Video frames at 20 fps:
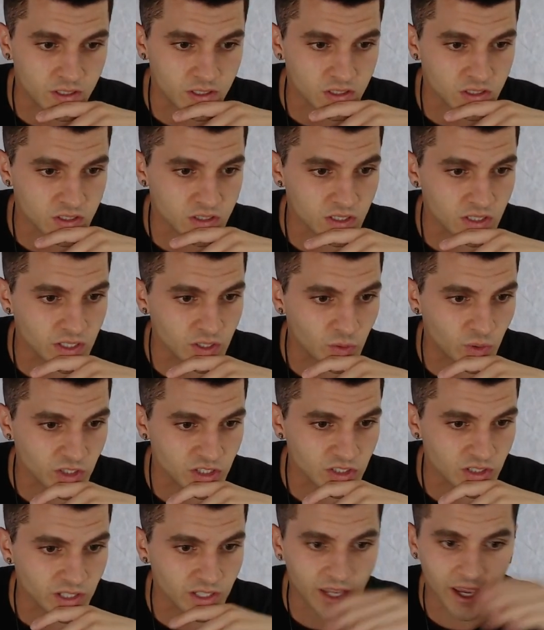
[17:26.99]
silly
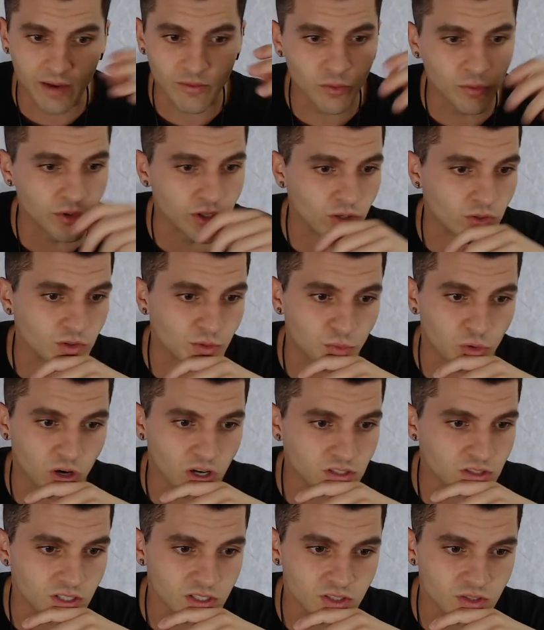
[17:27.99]
question like everyone knows the
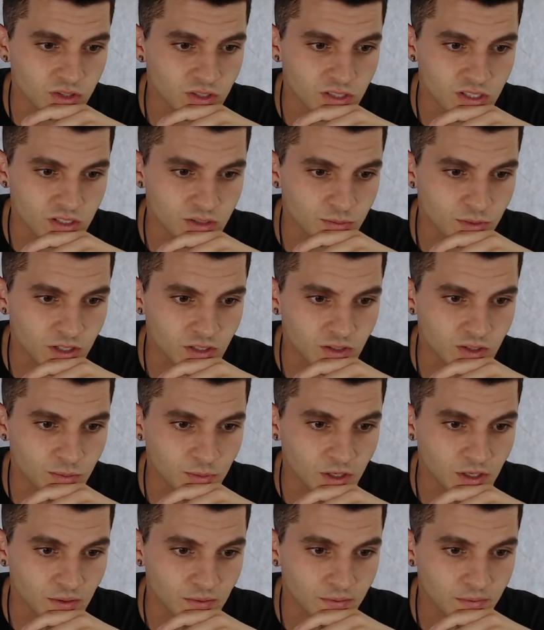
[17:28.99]
processor on this, man.
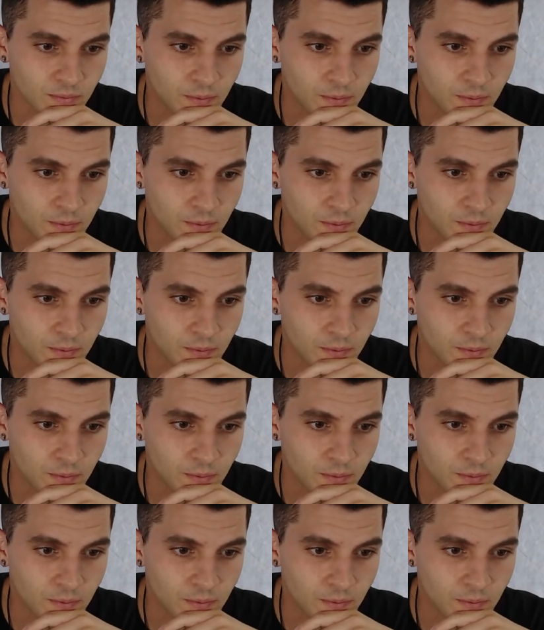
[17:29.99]
Come on.